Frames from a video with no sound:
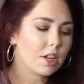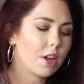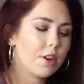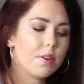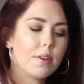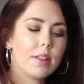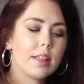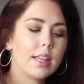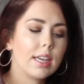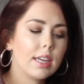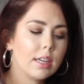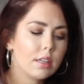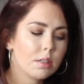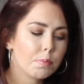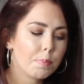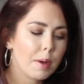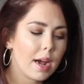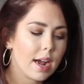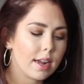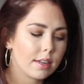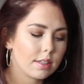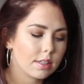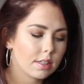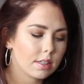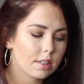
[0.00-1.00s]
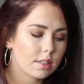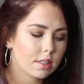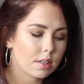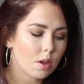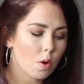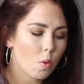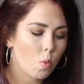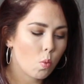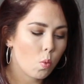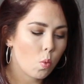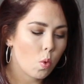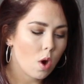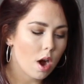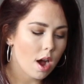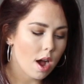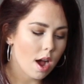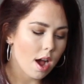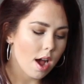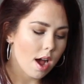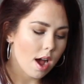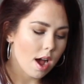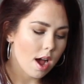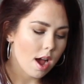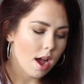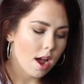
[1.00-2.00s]
So these pants
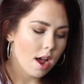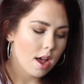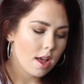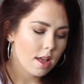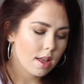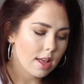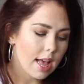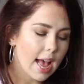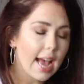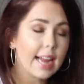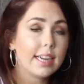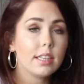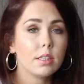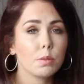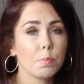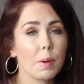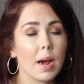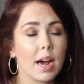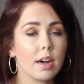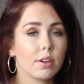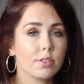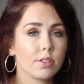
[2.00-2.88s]
were £8